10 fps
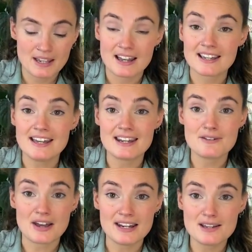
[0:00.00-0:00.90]
Again, if
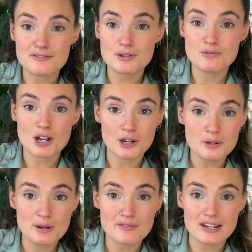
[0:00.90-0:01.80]
any of you know,
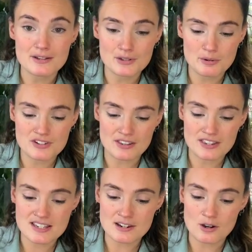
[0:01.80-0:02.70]
if any of you have done
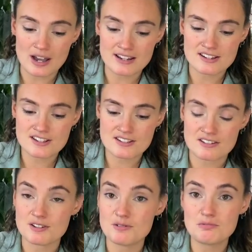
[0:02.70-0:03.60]
this a lot and
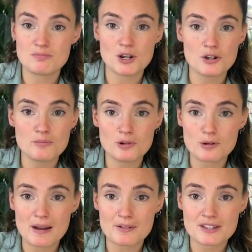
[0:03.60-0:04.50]
you know more
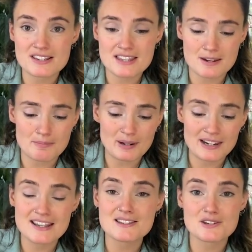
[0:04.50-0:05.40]
about this, then
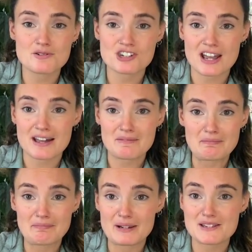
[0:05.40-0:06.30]
please do share,
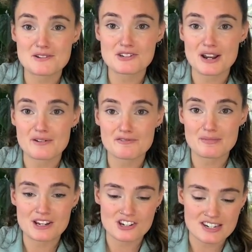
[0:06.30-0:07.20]
please do share
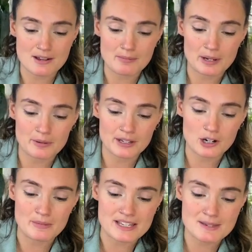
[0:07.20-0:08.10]
information down below in the
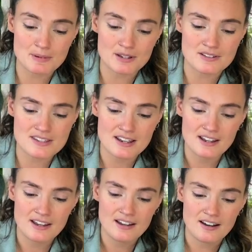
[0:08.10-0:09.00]
comments because
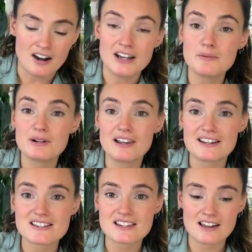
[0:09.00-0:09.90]
I would like
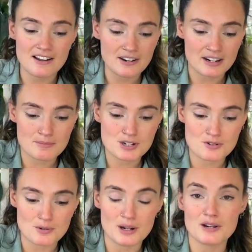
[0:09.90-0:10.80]
to learn, and I'm
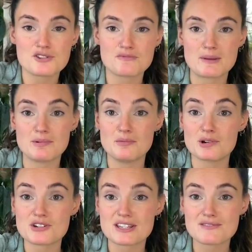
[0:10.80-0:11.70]
sure a lot of people
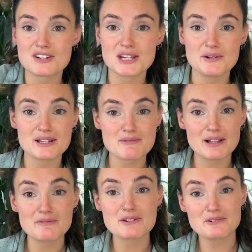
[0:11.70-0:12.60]
watching this video as well
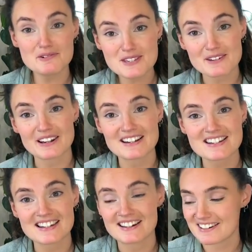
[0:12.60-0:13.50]
would also like to
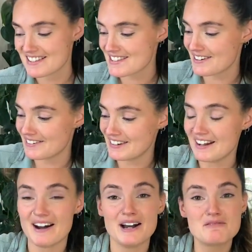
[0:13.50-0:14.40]
learn. So yeah,
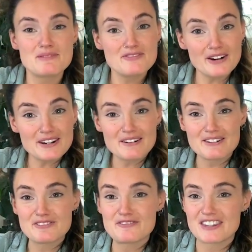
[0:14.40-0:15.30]
I would be very
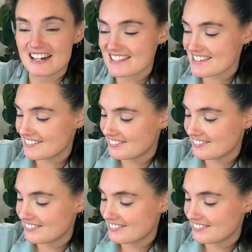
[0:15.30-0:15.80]
grateful for that.